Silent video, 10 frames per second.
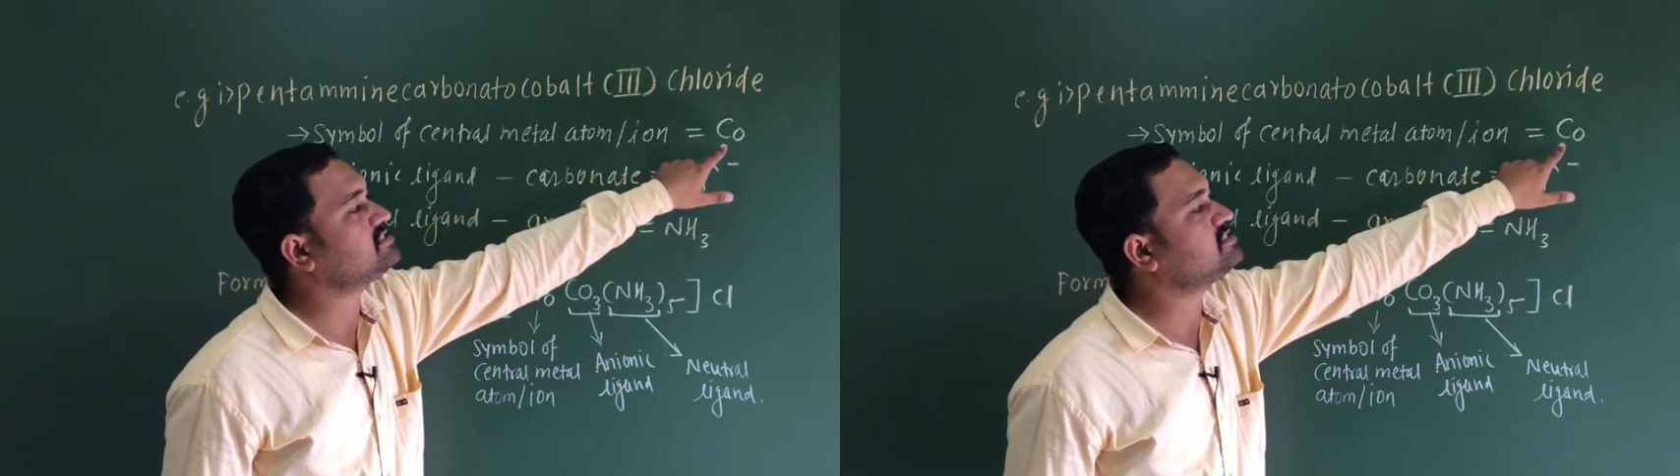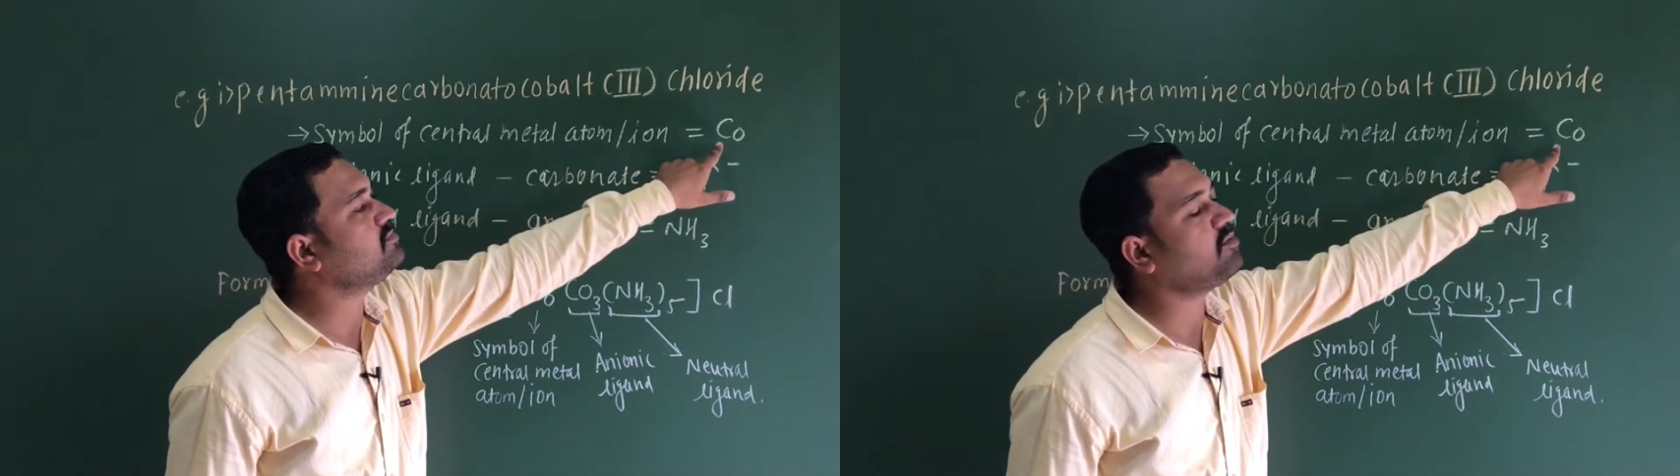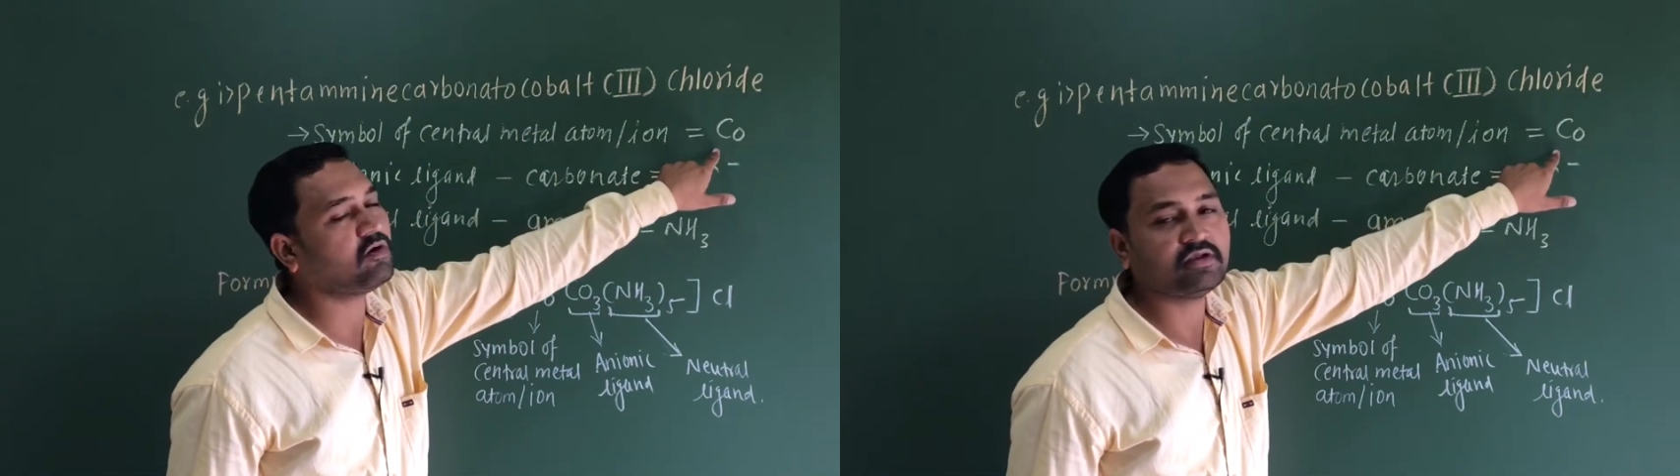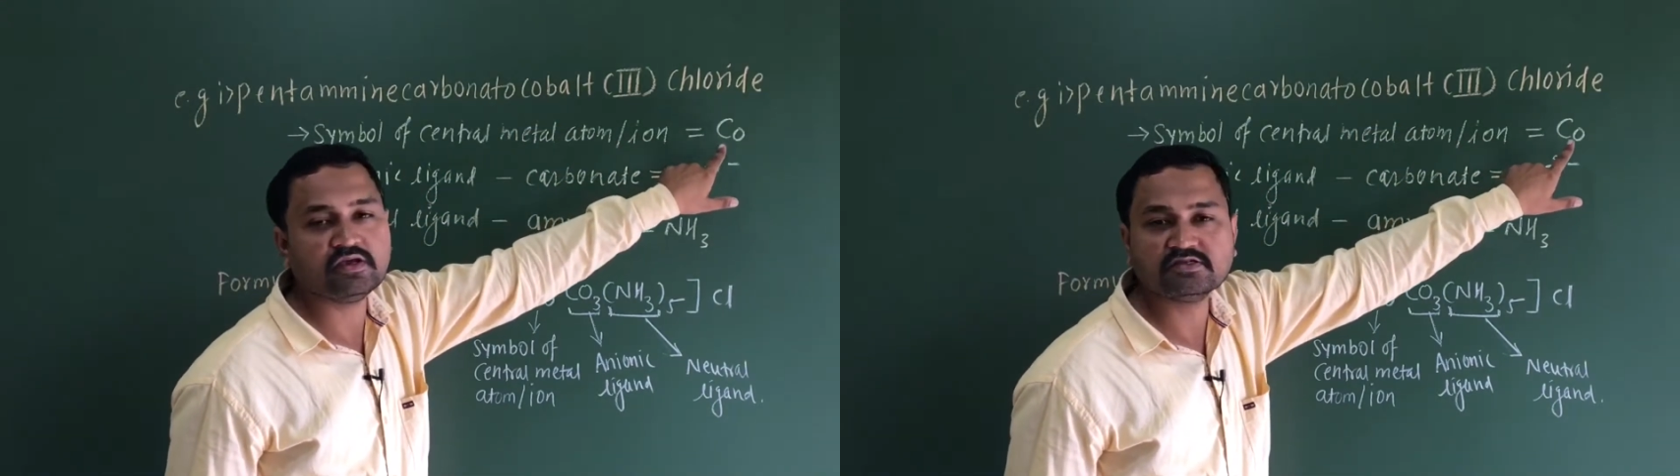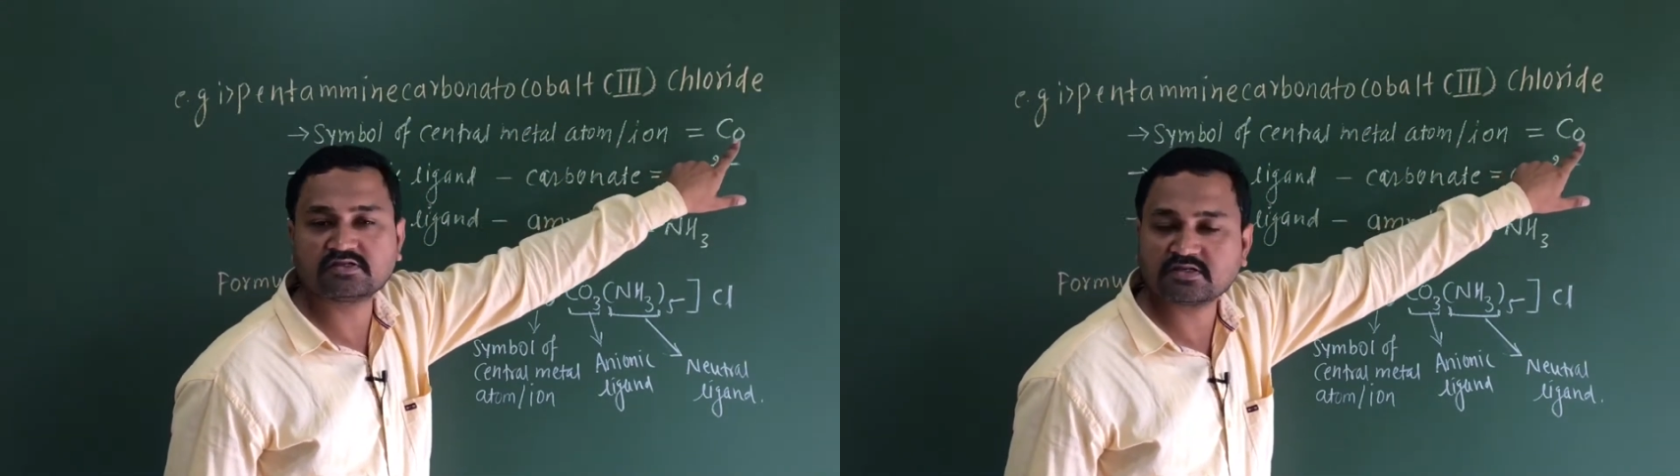symbol
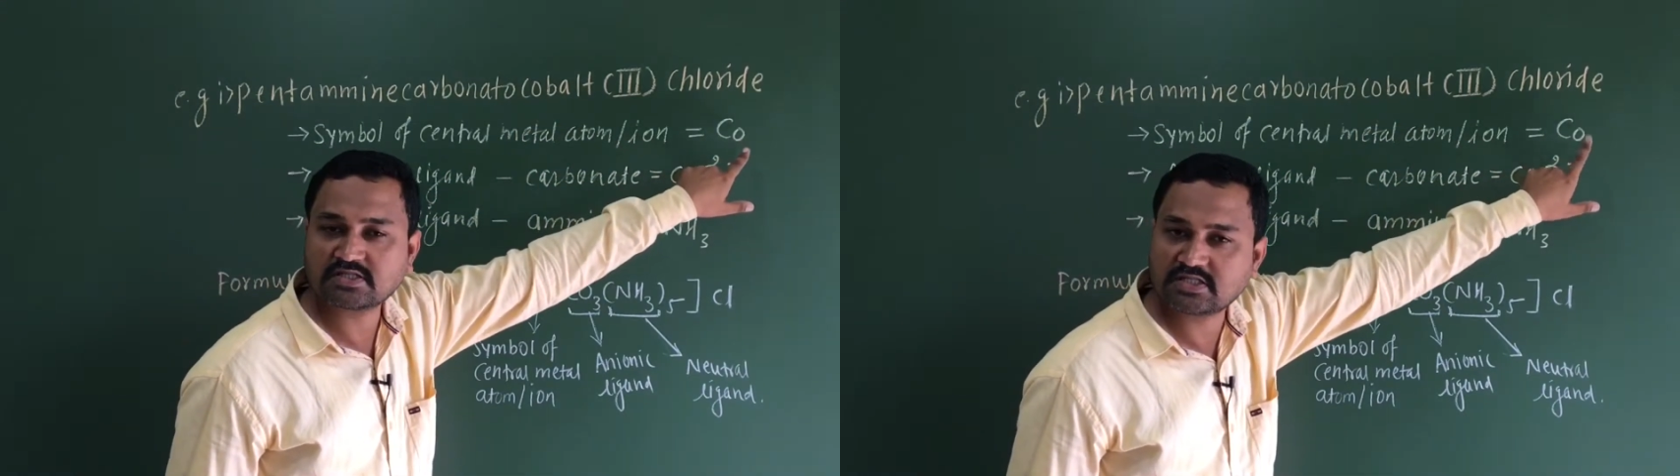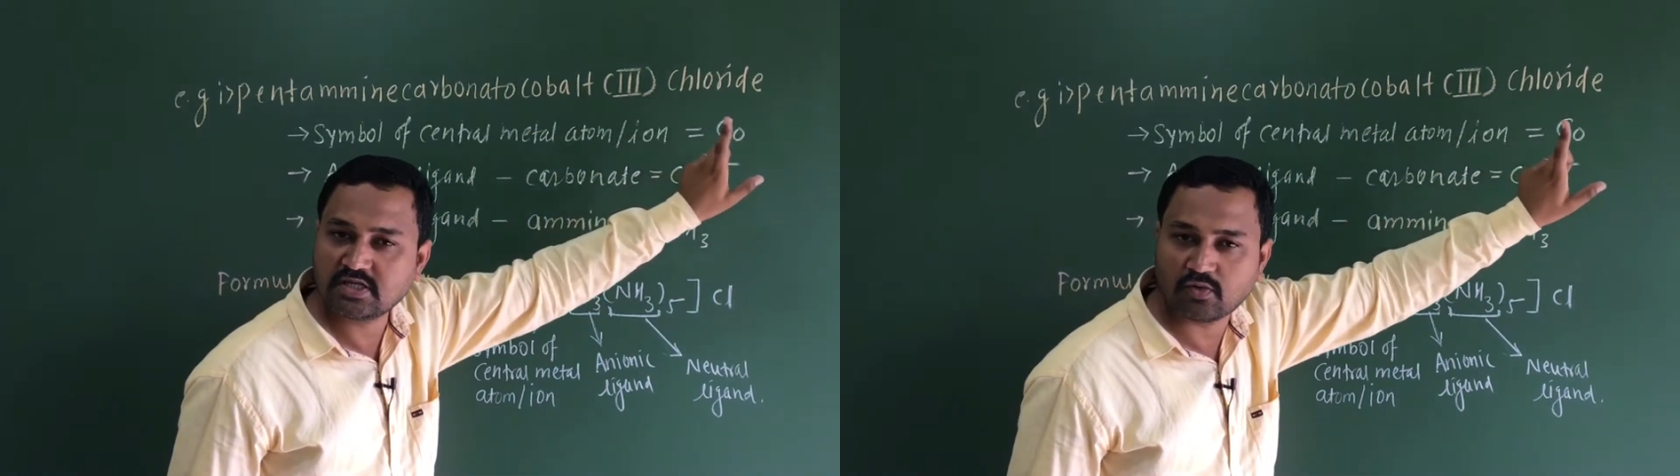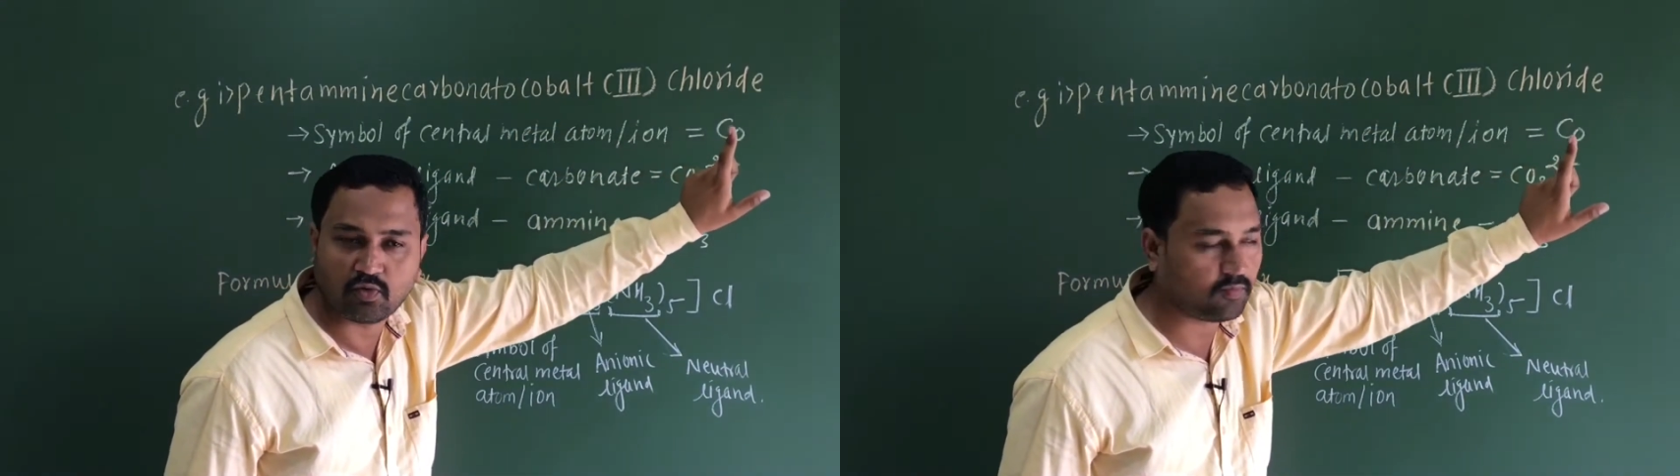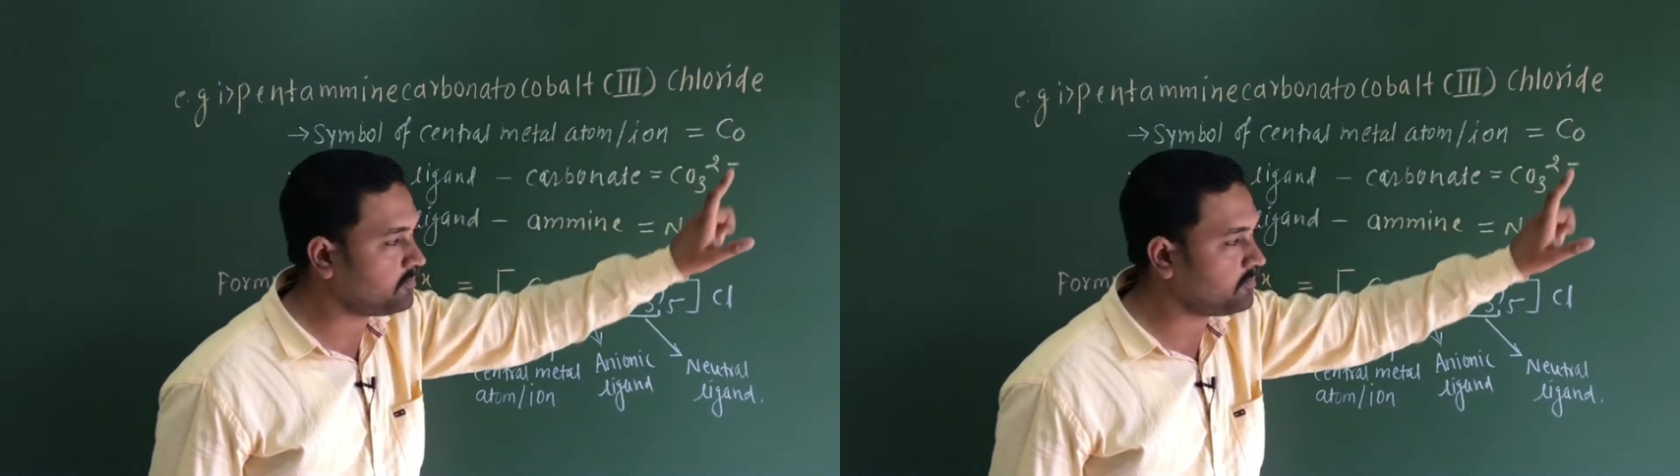is CO.